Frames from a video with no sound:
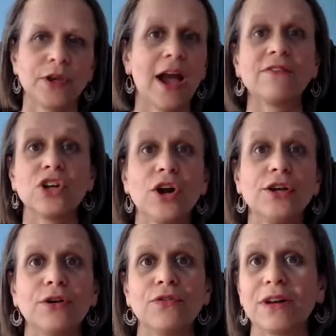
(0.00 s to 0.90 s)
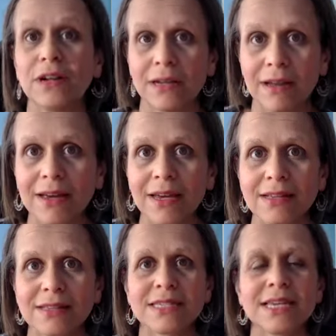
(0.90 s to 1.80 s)
haven't got enough
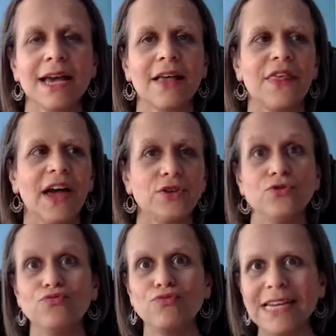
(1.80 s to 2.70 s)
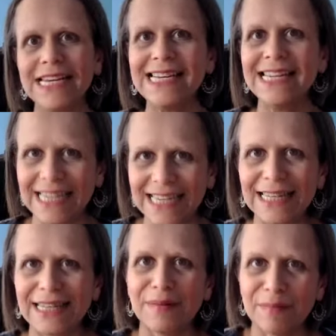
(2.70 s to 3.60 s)
clients, that you really
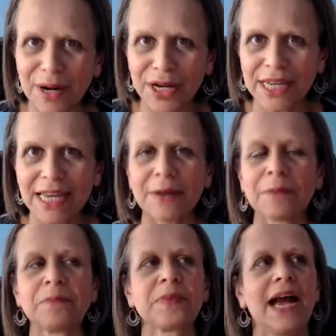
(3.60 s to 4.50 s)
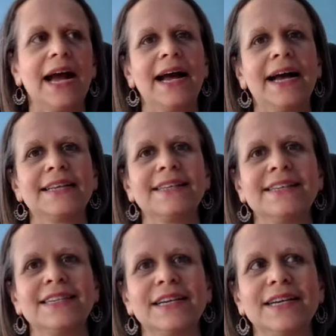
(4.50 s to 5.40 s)
need the money,
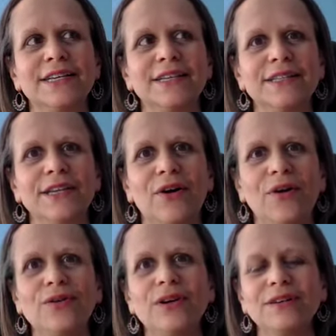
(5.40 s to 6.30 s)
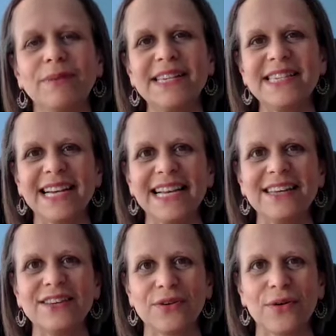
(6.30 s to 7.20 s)
and
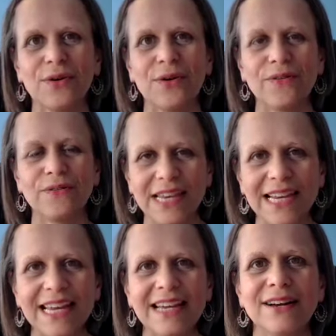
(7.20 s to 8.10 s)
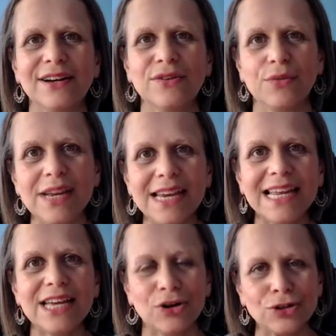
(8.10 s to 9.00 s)
basically, you're feeling
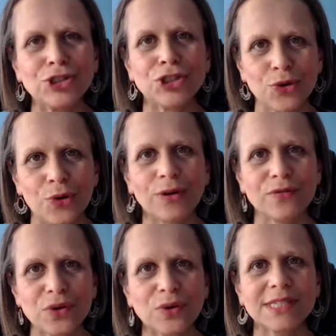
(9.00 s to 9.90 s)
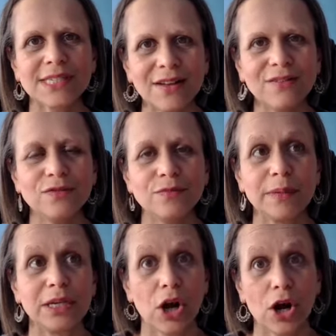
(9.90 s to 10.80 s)
really unsure of yourself
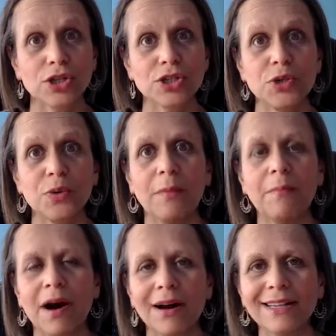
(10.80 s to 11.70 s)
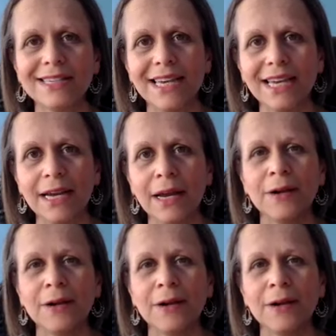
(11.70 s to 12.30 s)
because you are marketing.